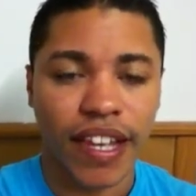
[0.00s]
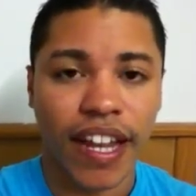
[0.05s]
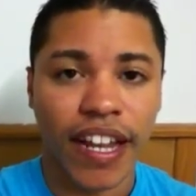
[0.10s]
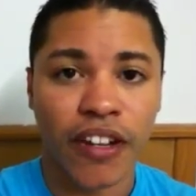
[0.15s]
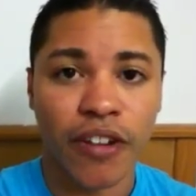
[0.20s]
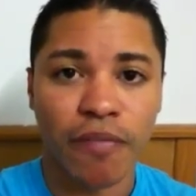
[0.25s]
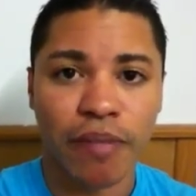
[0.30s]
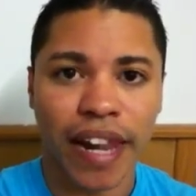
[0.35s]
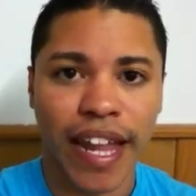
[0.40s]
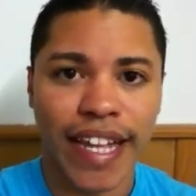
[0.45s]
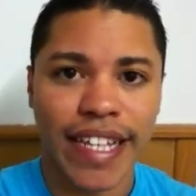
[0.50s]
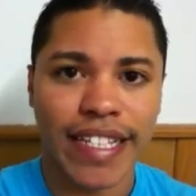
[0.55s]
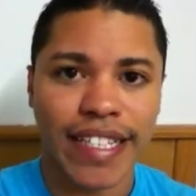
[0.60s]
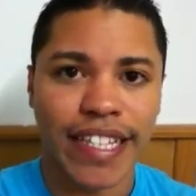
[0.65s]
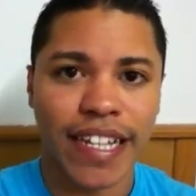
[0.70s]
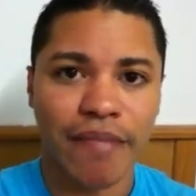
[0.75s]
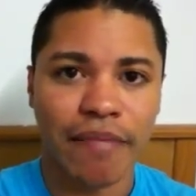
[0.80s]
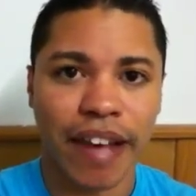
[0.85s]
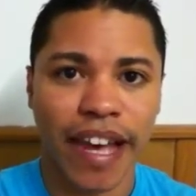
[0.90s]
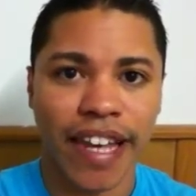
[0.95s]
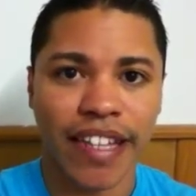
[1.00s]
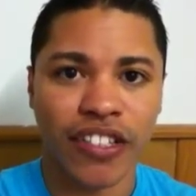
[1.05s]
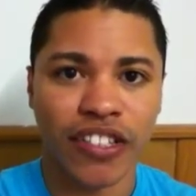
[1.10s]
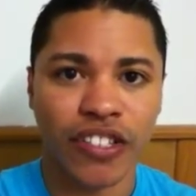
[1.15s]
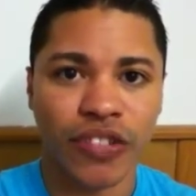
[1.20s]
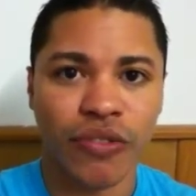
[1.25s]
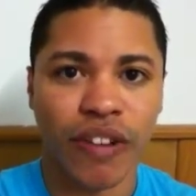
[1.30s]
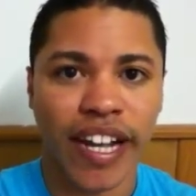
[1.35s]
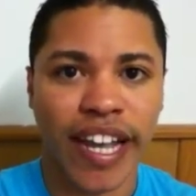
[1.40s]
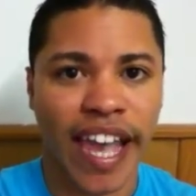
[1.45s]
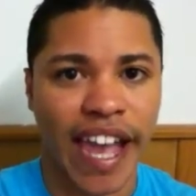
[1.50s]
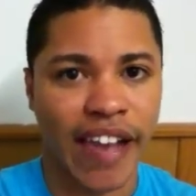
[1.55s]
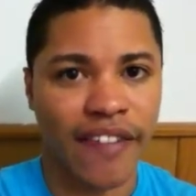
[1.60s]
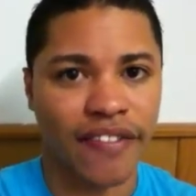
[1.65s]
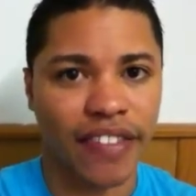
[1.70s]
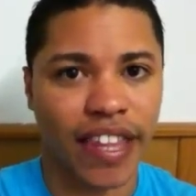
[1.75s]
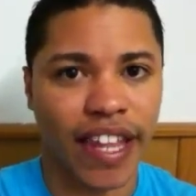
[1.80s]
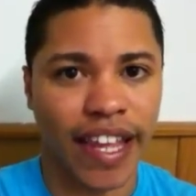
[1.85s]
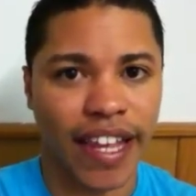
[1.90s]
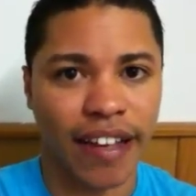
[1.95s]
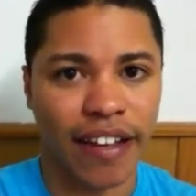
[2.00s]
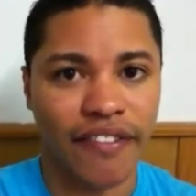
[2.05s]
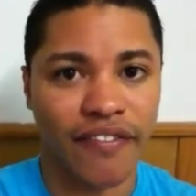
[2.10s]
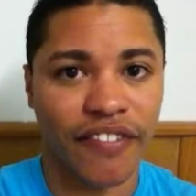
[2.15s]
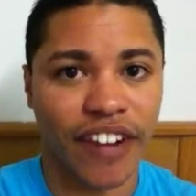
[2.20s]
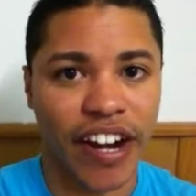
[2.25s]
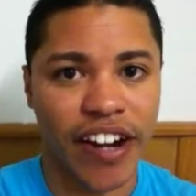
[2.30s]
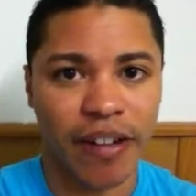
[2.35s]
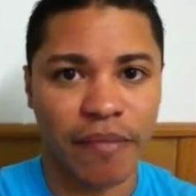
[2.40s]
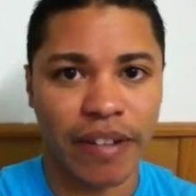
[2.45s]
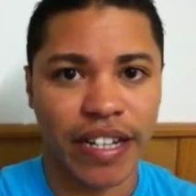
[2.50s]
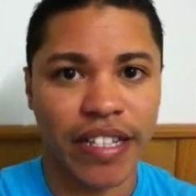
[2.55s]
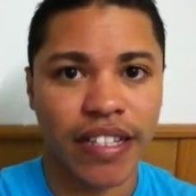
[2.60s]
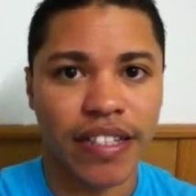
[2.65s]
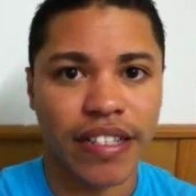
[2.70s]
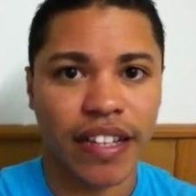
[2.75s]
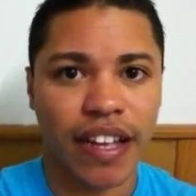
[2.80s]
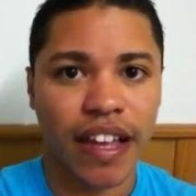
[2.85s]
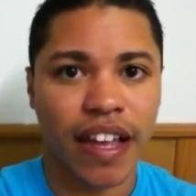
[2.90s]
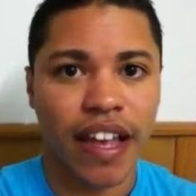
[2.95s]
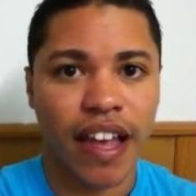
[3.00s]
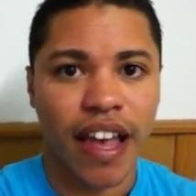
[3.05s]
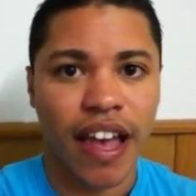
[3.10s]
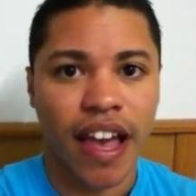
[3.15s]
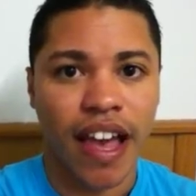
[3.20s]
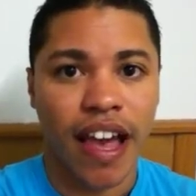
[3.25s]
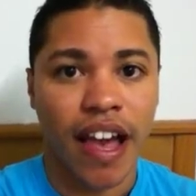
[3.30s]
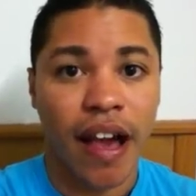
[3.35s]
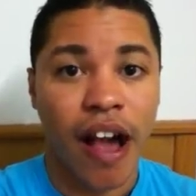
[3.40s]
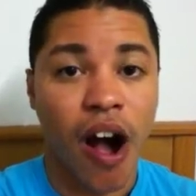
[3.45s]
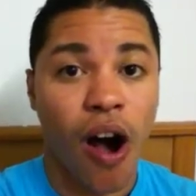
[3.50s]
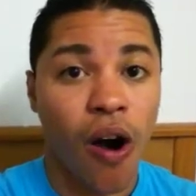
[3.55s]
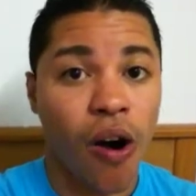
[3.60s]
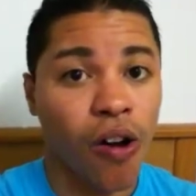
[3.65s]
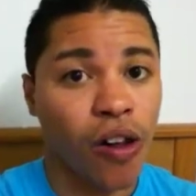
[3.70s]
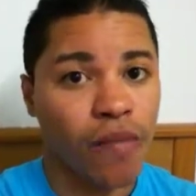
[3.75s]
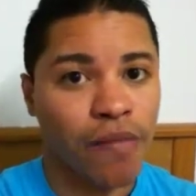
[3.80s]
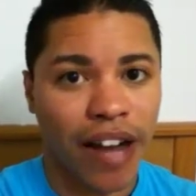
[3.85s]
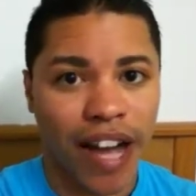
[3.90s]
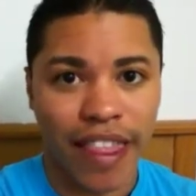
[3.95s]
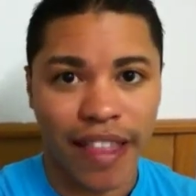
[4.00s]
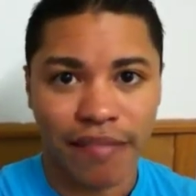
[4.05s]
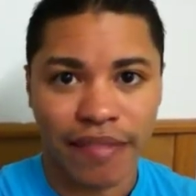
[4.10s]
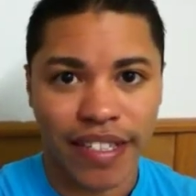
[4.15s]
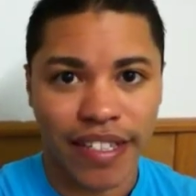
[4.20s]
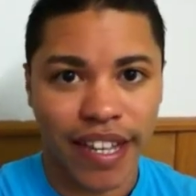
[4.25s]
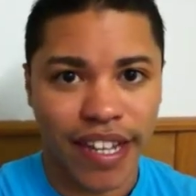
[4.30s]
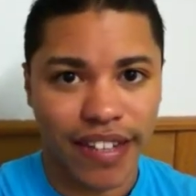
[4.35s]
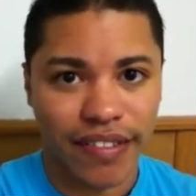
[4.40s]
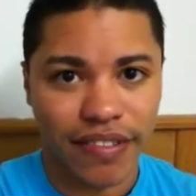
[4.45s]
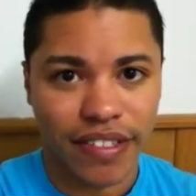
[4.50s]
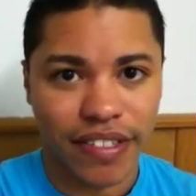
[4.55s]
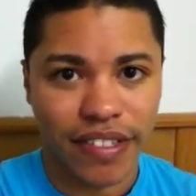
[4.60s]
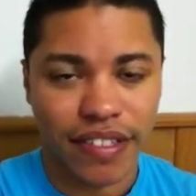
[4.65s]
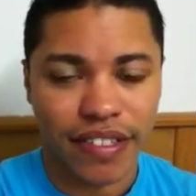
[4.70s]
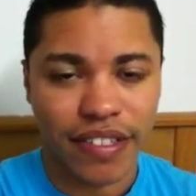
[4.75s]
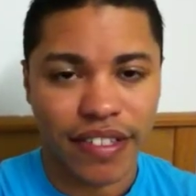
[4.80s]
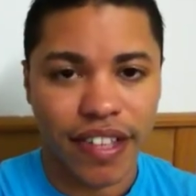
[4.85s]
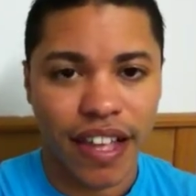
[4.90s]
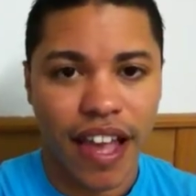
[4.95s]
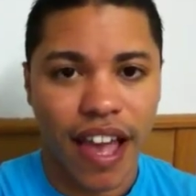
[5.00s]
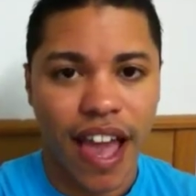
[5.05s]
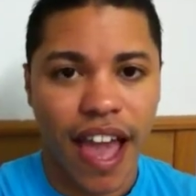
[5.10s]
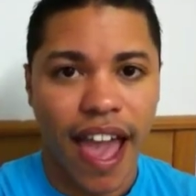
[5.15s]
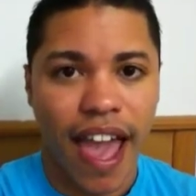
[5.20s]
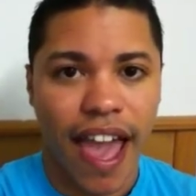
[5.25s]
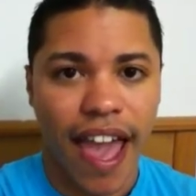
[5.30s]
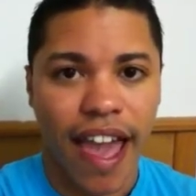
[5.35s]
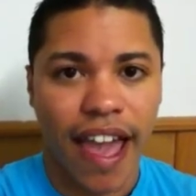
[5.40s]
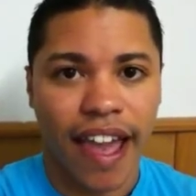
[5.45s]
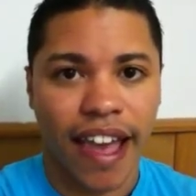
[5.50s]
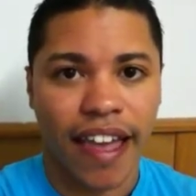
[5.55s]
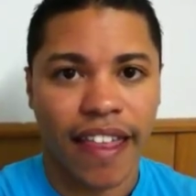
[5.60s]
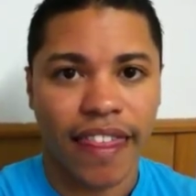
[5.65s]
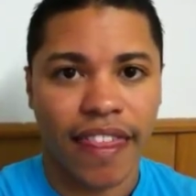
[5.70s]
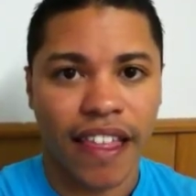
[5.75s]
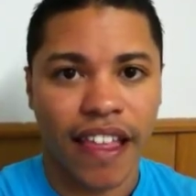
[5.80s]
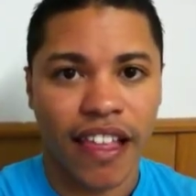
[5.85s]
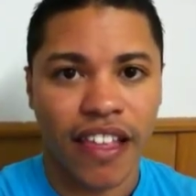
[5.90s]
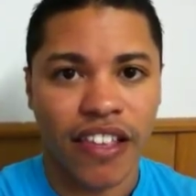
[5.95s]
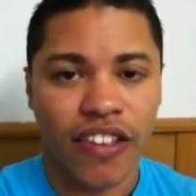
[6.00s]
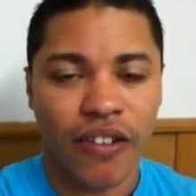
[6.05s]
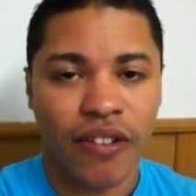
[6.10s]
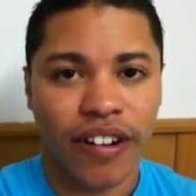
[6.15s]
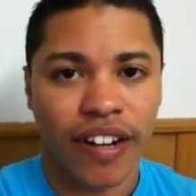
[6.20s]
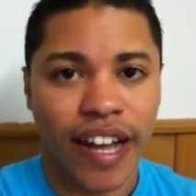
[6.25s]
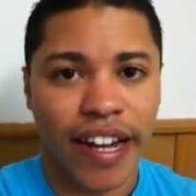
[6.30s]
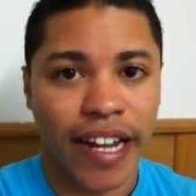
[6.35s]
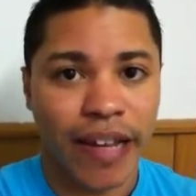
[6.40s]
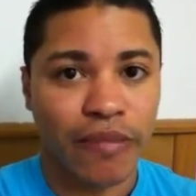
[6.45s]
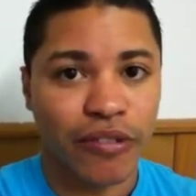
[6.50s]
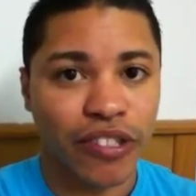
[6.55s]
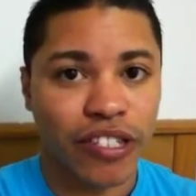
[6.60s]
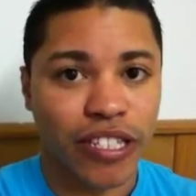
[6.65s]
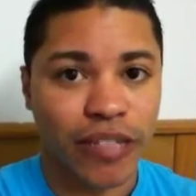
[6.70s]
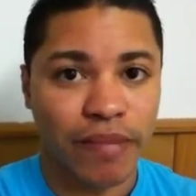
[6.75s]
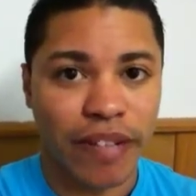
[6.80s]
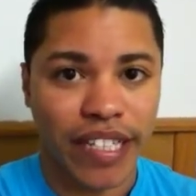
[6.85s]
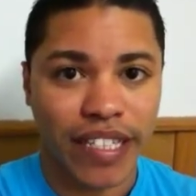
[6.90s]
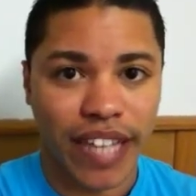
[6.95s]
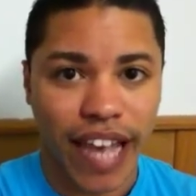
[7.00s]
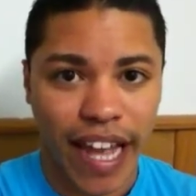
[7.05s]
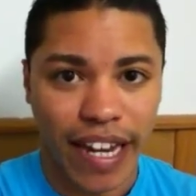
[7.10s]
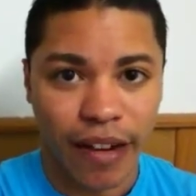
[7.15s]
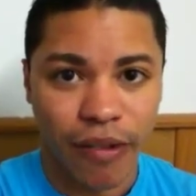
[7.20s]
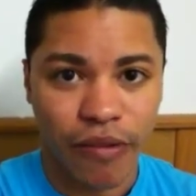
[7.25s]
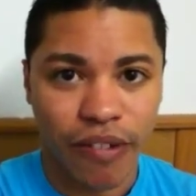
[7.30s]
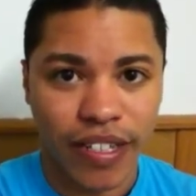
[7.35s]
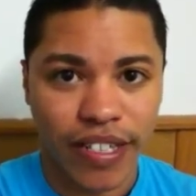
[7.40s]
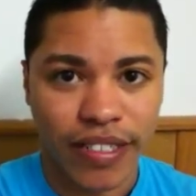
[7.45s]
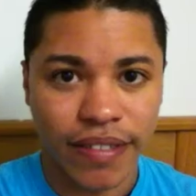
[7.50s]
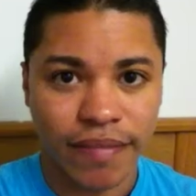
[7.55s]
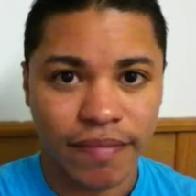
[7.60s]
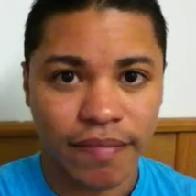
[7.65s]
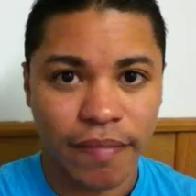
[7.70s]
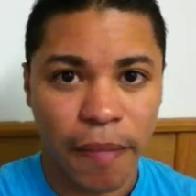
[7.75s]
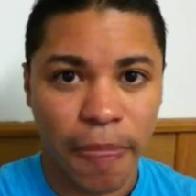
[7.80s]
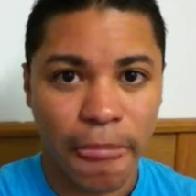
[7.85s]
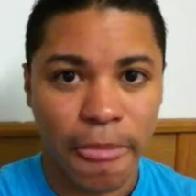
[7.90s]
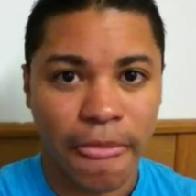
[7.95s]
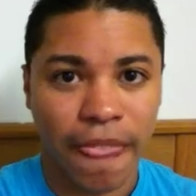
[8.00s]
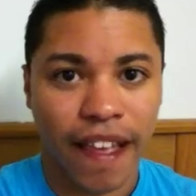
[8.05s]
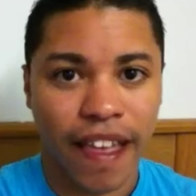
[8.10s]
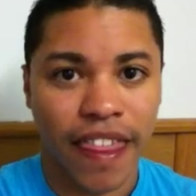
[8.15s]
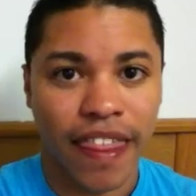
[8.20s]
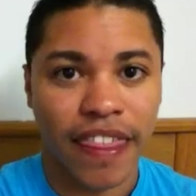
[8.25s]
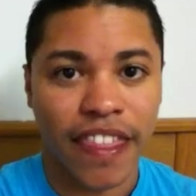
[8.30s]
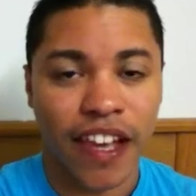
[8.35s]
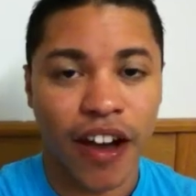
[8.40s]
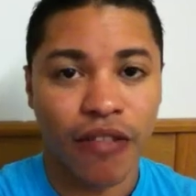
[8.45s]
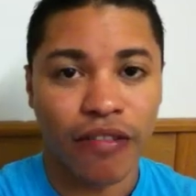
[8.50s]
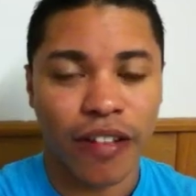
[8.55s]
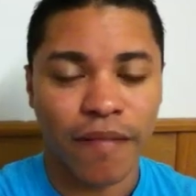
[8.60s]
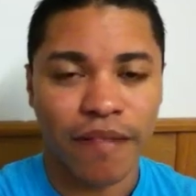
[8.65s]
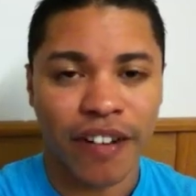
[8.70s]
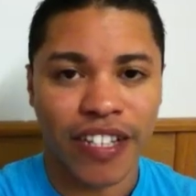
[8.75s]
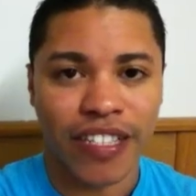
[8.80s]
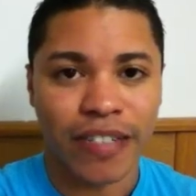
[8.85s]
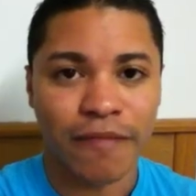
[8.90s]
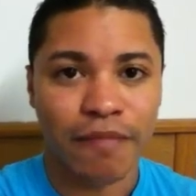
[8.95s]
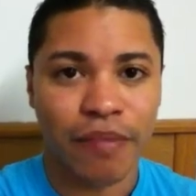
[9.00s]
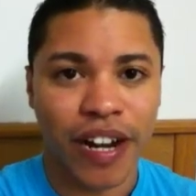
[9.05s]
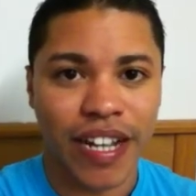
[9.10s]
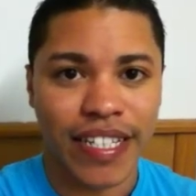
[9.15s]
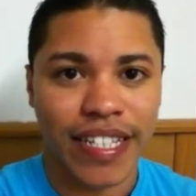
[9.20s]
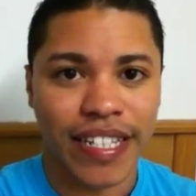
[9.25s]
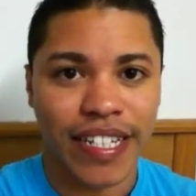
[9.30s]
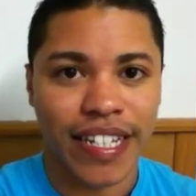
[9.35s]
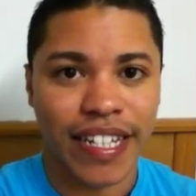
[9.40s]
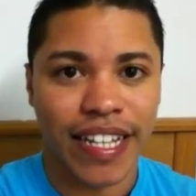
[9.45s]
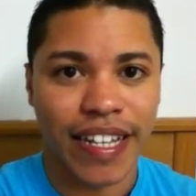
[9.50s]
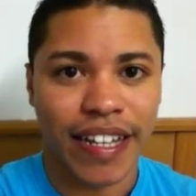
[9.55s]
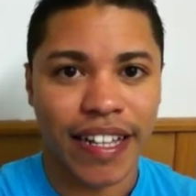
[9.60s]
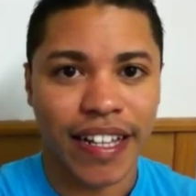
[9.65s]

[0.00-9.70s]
and you place them into a cave-like environment all by themselves, and you are not able to speak to anyone. The only person present,